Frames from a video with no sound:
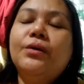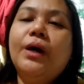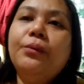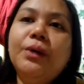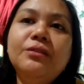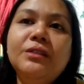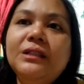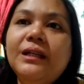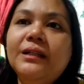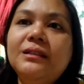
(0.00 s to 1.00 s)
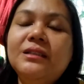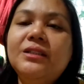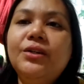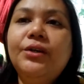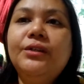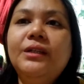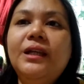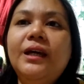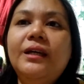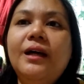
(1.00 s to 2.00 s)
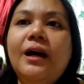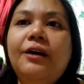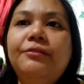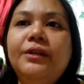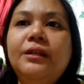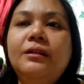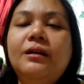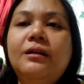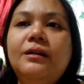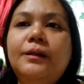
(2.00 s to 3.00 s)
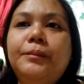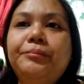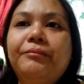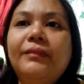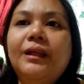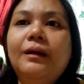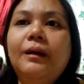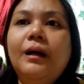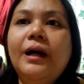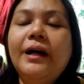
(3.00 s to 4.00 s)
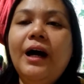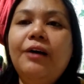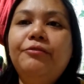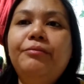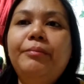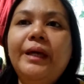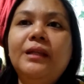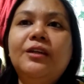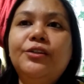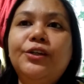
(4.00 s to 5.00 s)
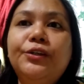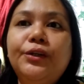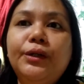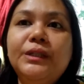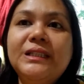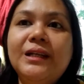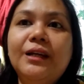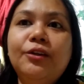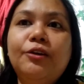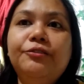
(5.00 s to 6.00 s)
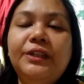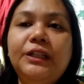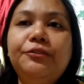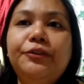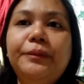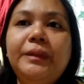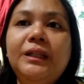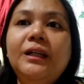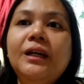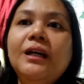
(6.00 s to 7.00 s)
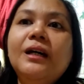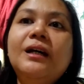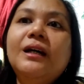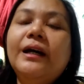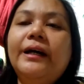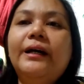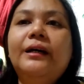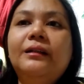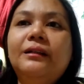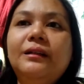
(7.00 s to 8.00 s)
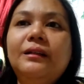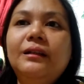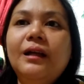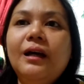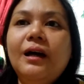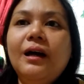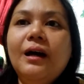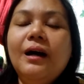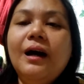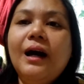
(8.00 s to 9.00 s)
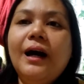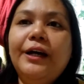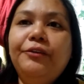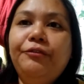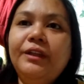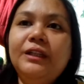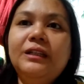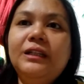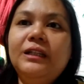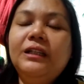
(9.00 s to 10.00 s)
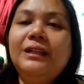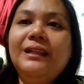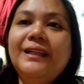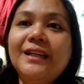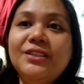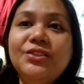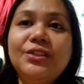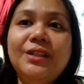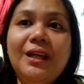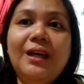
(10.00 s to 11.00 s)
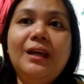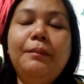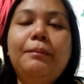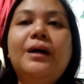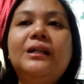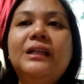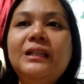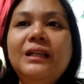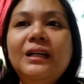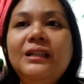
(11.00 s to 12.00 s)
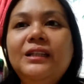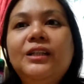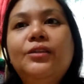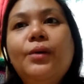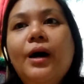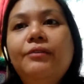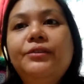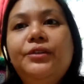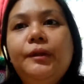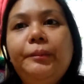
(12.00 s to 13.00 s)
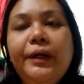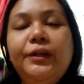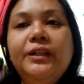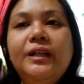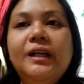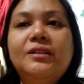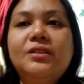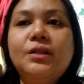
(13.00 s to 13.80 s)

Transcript: I went to the dentist the other day and have it. I have made another set of teeth for me, and I fitted it yesterday. But I think I needed to have it repaired again.